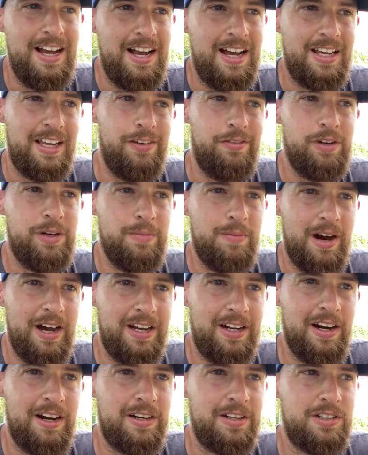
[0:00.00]
giving you my
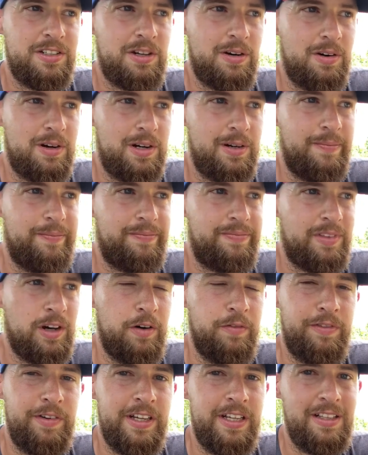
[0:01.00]
garden tour.
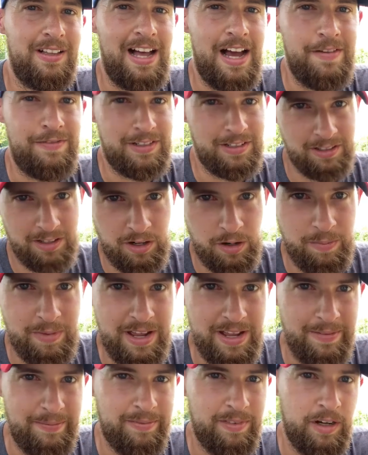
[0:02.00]
Hopefully you laughed a little
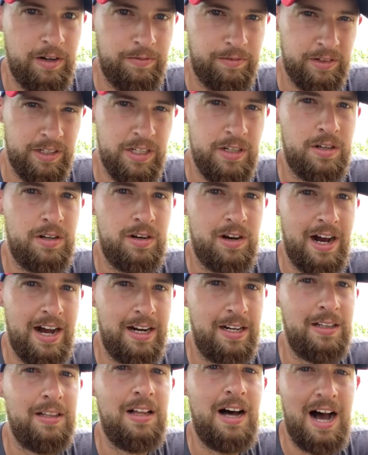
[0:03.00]
bit. Hopefully you
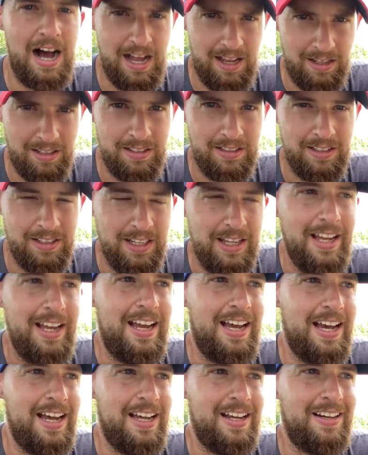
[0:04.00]
cried a lot.
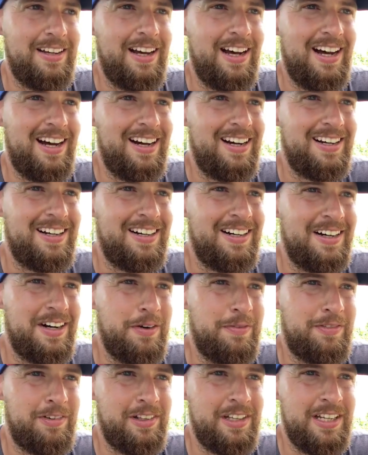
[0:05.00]
And
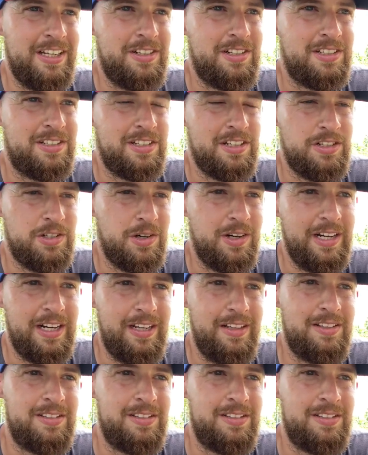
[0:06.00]
hopefully you just enjoyed it.